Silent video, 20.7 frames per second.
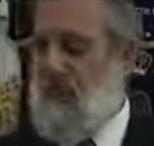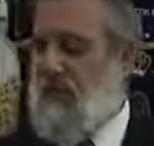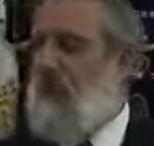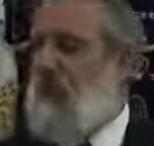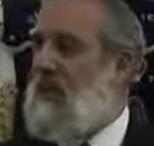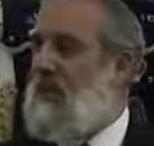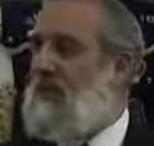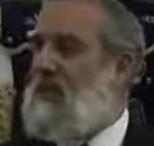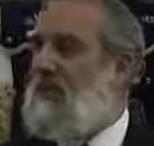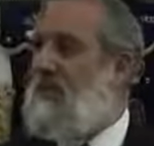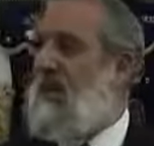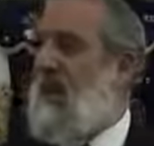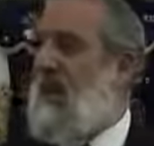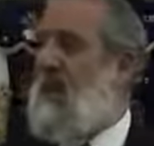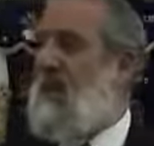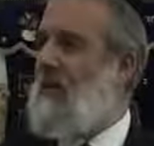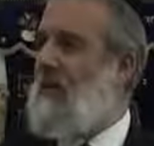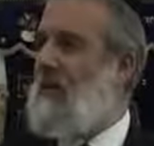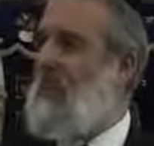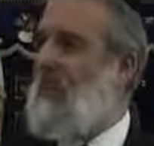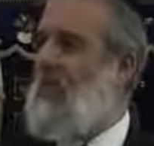He's
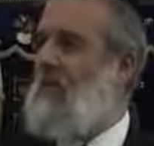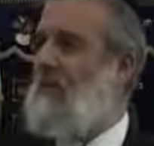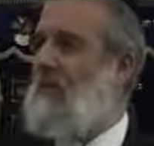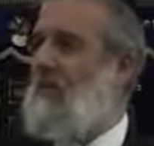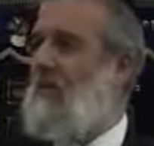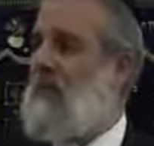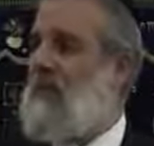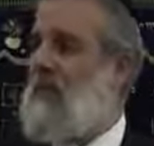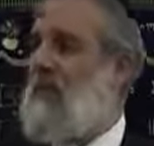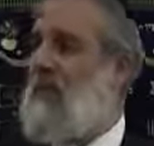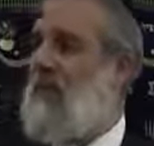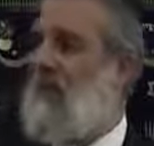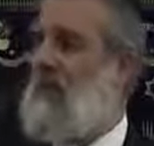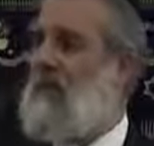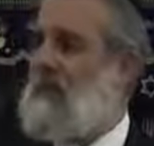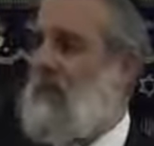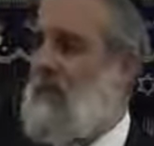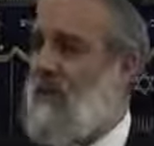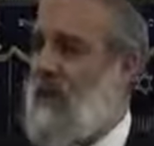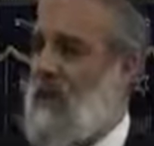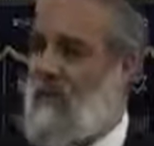angry, or
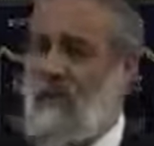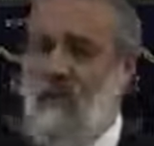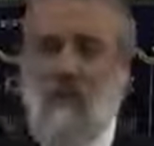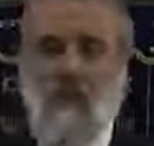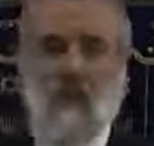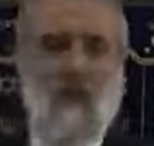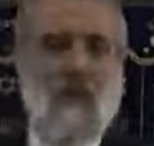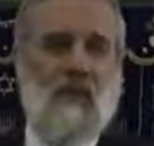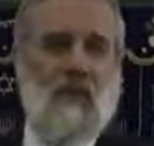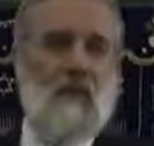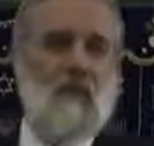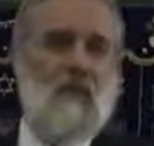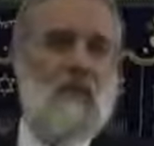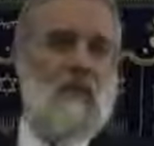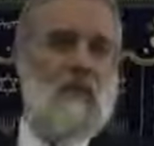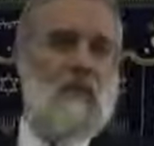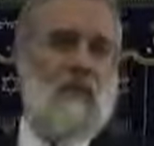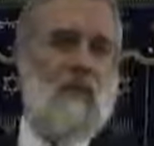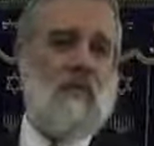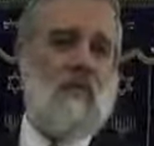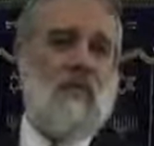he's a temperamental
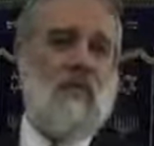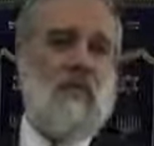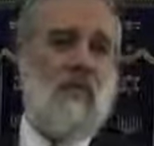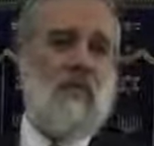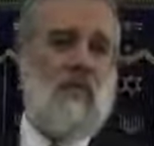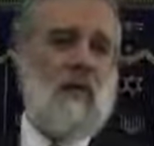person.